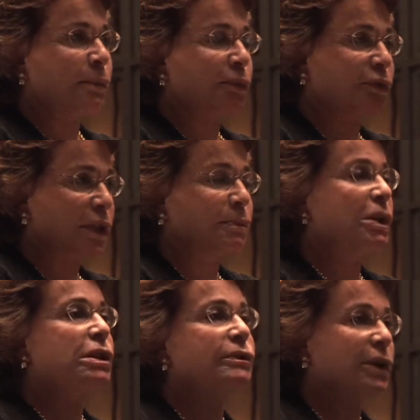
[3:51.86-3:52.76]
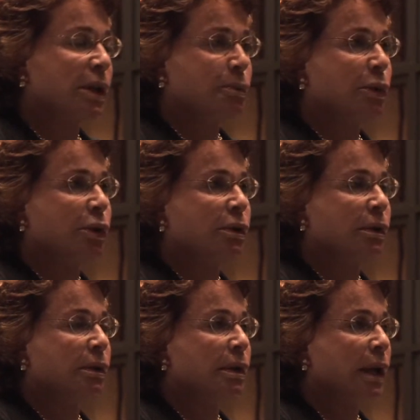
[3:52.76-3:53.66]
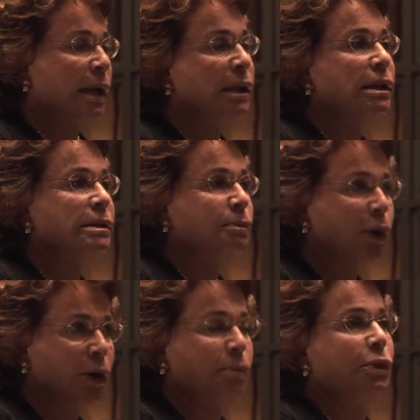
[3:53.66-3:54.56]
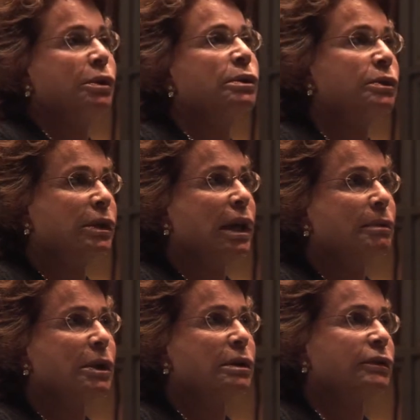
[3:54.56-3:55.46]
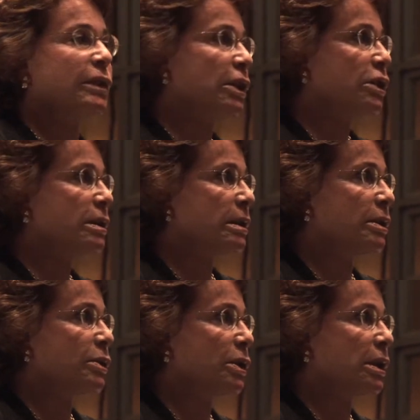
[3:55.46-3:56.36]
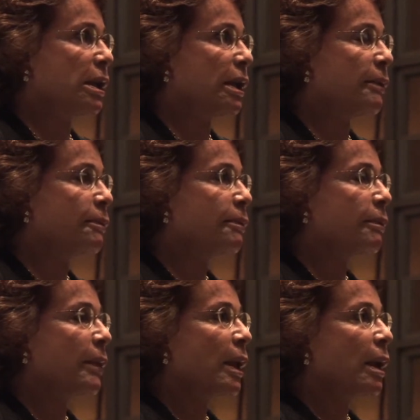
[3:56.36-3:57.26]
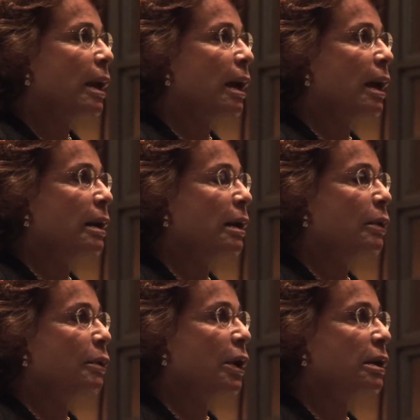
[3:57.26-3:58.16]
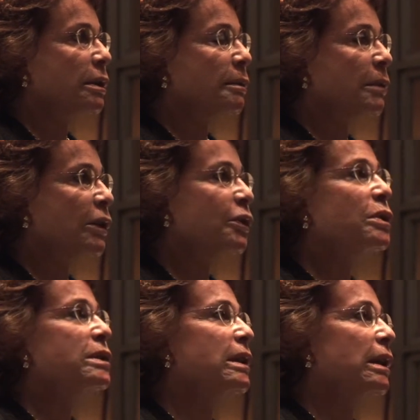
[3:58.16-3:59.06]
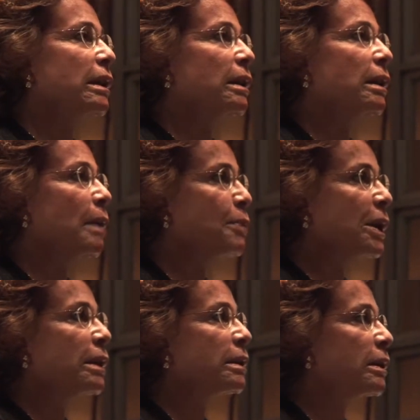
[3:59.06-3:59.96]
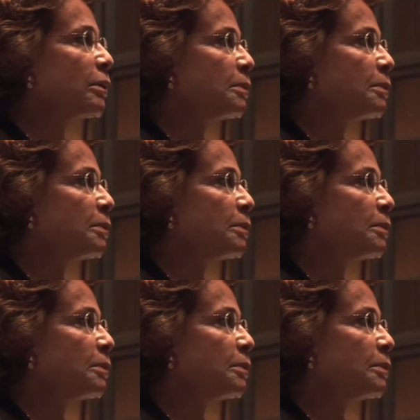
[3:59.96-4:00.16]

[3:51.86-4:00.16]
free speech is very important, and it is more important today because of national security. And what Mahfouz did, apparently on